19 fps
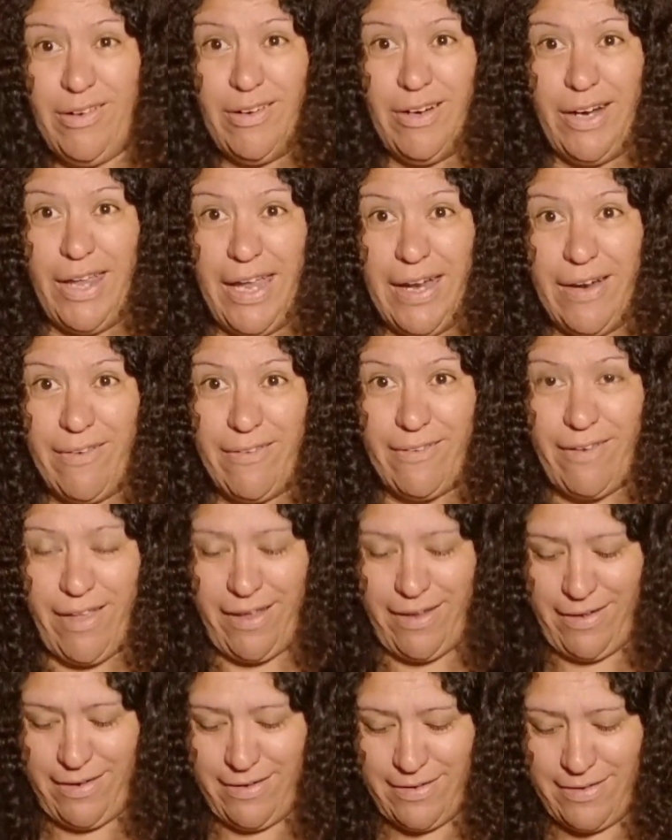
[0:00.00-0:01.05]

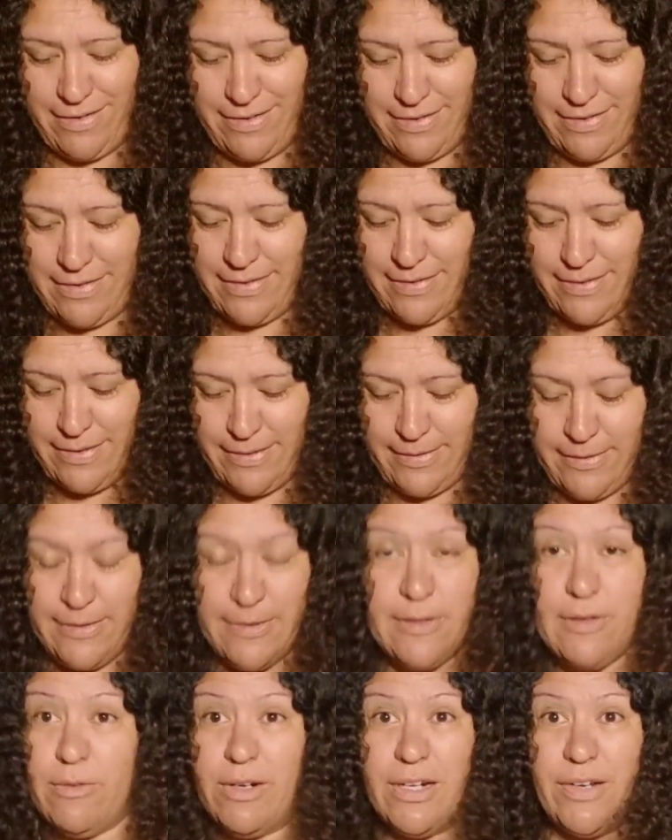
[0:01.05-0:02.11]
Larry.
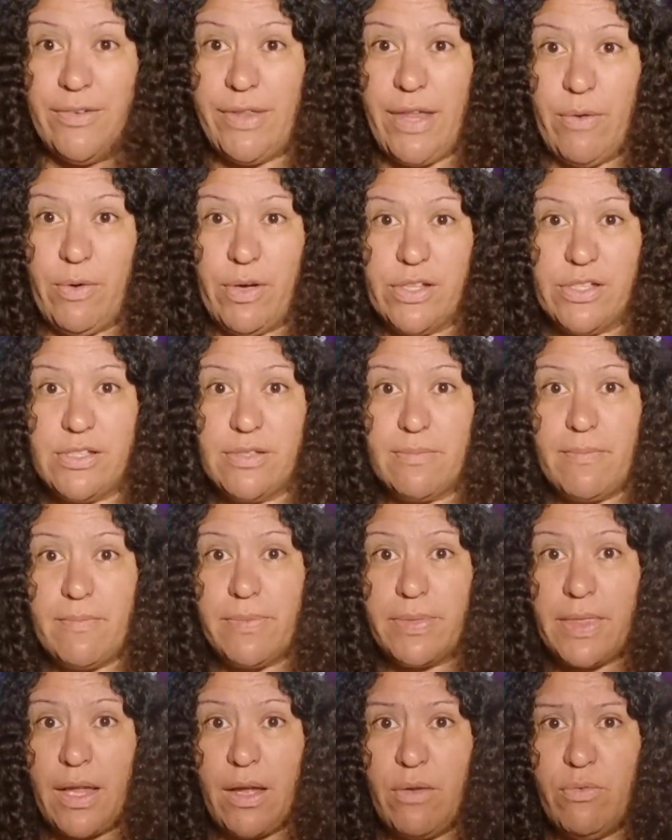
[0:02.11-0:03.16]
Whatever that was.
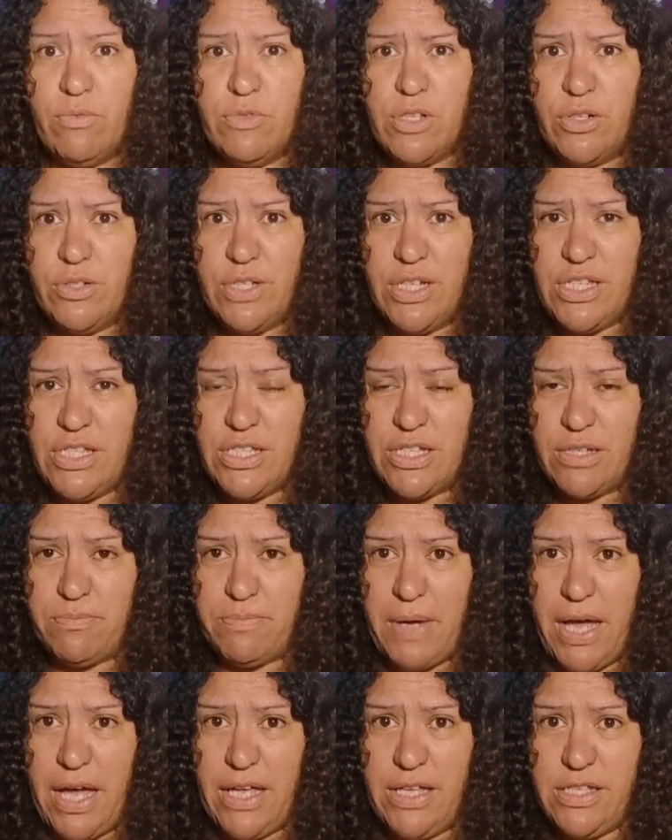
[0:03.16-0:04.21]
So distant
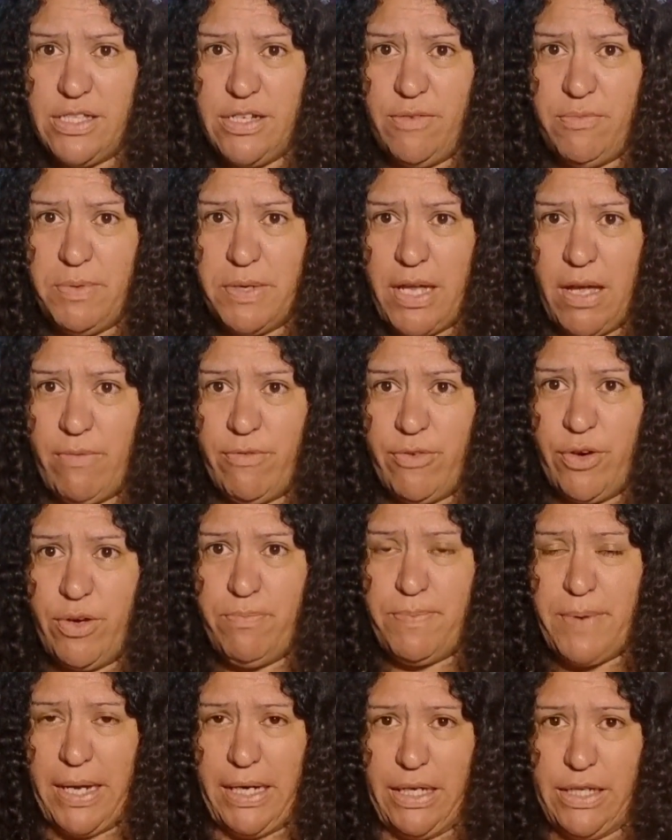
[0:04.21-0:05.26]
past, you've become very
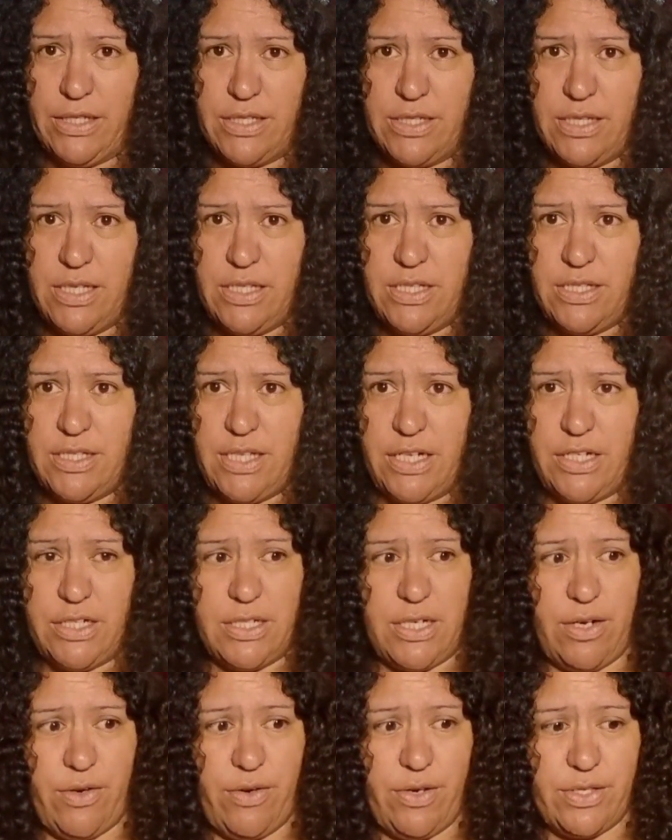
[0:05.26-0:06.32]
balanced. This is
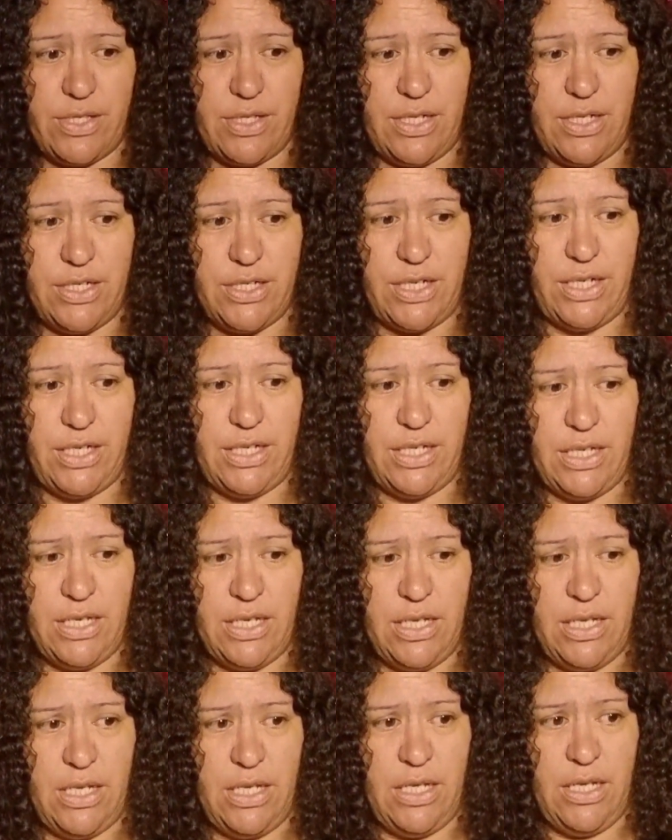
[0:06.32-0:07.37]
Sagittarius energy.
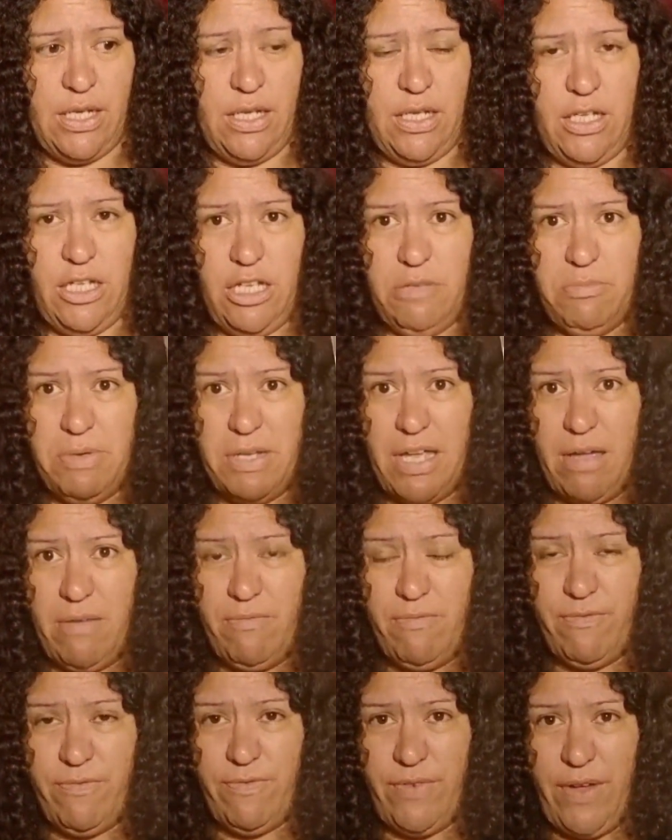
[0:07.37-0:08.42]
You
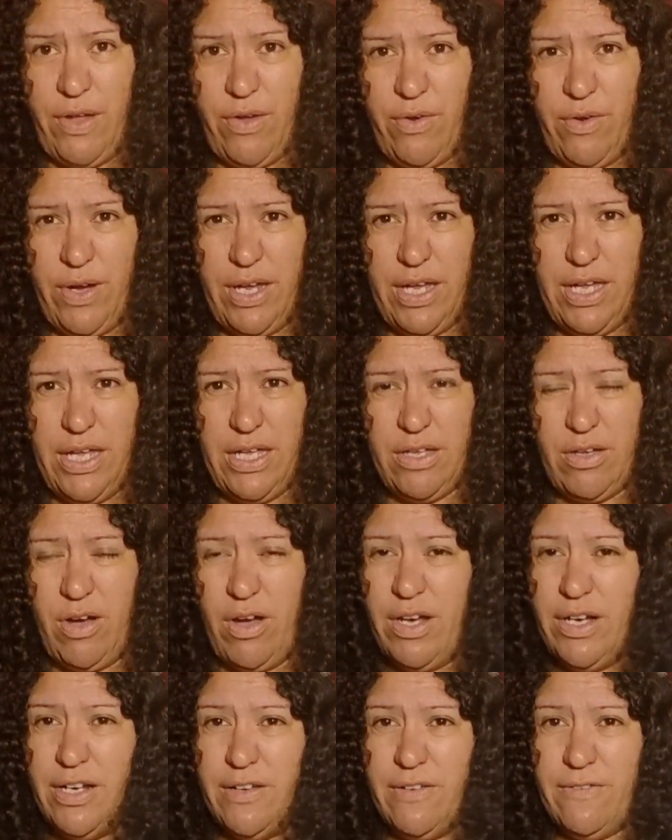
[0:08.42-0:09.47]
become very
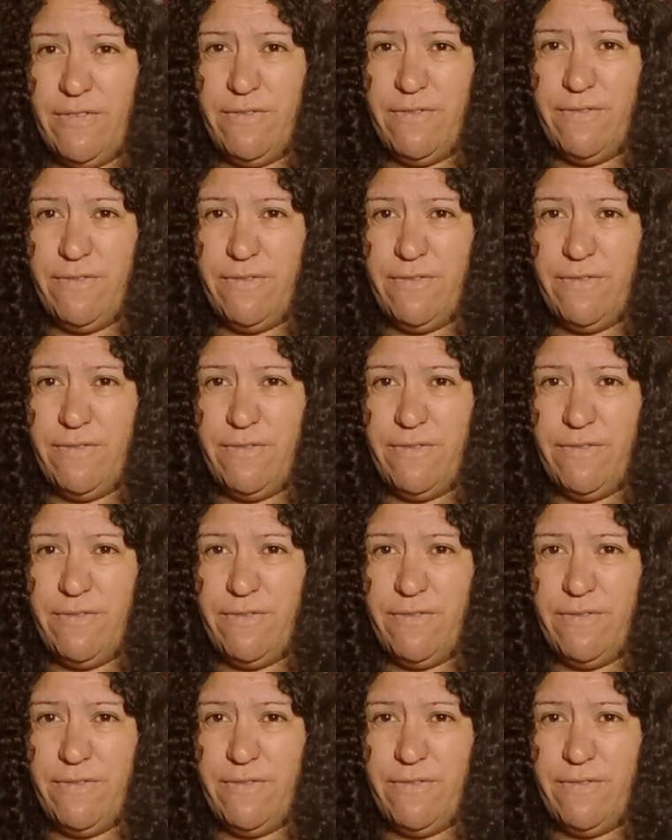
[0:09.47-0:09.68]
kind of